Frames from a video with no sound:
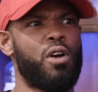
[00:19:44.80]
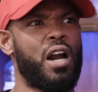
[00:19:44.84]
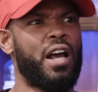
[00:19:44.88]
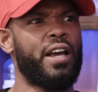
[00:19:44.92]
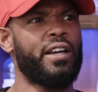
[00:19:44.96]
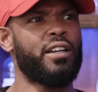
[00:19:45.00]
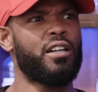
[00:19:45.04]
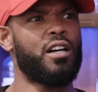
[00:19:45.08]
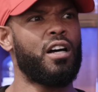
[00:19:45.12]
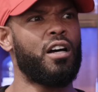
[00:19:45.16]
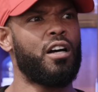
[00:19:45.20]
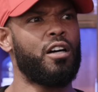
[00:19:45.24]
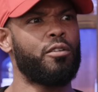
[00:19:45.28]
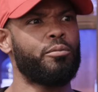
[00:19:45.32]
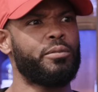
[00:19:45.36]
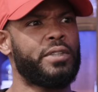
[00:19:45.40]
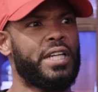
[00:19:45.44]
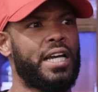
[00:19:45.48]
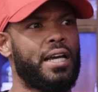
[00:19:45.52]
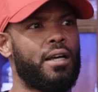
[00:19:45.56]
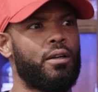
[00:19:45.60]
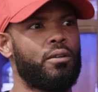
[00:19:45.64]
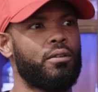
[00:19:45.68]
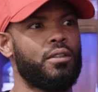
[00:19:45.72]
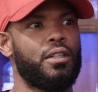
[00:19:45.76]
right, calm
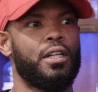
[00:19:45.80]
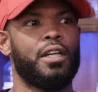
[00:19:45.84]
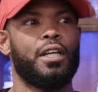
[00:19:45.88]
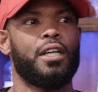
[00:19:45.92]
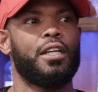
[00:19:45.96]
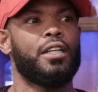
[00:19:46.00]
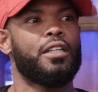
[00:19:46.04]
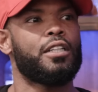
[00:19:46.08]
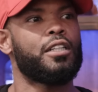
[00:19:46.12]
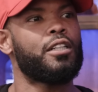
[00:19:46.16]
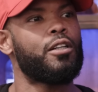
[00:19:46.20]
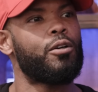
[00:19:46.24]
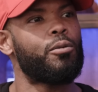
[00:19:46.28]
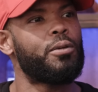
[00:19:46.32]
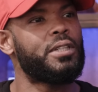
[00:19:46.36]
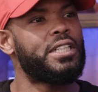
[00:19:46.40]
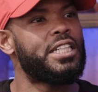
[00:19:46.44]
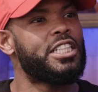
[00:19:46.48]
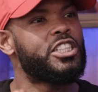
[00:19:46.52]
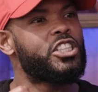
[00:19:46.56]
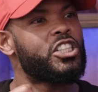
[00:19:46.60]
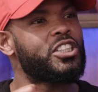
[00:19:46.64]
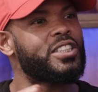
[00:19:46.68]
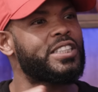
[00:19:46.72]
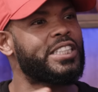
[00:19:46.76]
down. You know when they
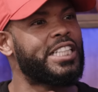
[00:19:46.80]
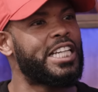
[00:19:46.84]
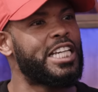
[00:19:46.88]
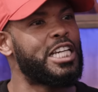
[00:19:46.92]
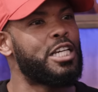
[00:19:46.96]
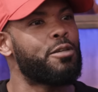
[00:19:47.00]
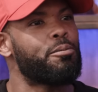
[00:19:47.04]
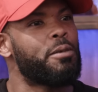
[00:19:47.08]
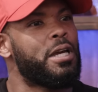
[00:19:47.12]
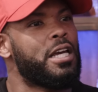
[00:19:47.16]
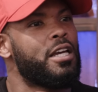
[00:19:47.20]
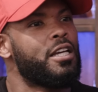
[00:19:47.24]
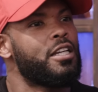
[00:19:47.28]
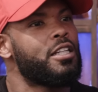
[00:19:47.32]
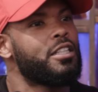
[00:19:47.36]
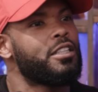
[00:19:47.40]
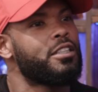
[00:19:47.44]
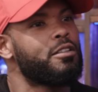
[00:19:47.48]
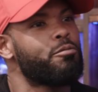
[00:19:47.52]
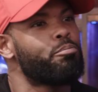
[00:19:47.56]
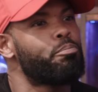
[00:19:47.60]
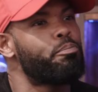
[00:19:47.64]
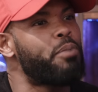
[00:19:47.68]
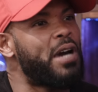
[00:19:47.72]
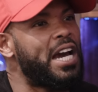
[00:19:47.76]
just keep
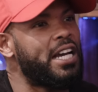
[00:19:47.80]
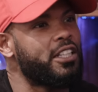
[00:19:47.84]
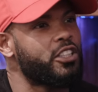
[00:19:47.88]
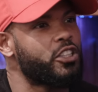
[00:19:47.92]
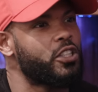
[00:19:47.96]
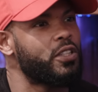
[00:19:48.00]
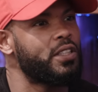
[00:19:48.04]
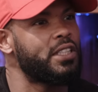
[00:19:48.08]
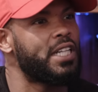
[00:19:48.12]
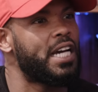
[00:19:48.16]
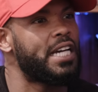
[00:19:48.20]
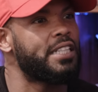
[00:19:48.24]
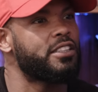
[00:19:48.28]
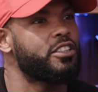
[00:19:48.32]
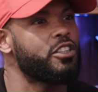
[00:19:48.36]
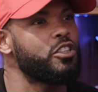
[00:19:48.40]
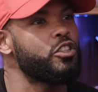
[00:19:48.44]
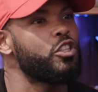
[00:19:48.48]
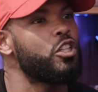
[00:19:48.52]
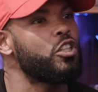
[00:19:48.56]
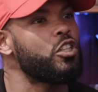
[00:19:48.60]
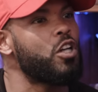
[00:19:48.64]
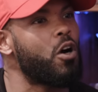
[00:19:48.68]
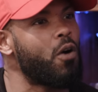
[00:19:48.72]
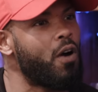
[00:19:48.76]
patronizing you?
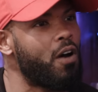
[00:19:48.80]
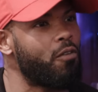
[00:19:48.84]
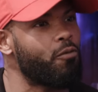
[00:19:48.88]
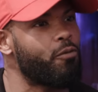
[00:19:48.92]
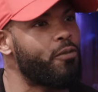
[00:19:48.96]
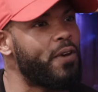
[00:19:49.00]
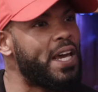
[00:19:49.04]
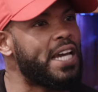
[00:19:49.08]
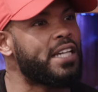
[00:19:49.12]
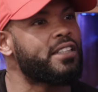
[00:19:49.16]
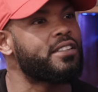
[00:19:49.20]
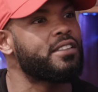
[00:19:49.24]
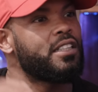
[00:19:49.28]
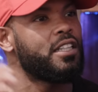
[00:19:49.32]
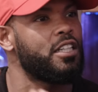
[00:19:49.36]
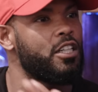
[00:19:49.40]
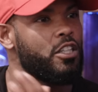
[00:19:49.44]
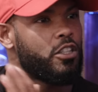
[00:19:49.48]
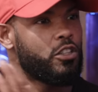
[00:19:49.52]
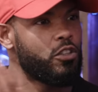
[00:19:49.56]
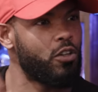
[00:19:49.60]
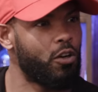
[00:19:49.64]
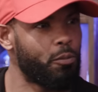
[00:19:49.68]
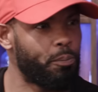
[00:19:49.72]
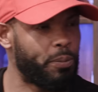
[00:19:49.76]
You know I'm vexed.
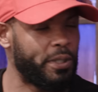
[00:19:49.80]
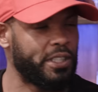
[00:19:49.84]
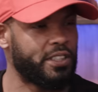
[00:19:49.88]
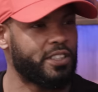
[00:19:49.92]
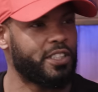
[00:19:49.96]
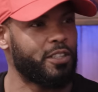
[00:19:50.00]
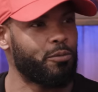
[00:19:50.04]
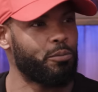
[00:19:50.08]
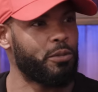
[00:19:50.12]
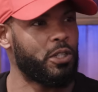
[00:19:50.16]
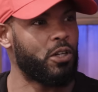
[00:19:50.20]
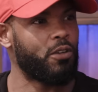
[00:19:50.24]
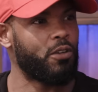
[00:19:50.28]
You're pissing me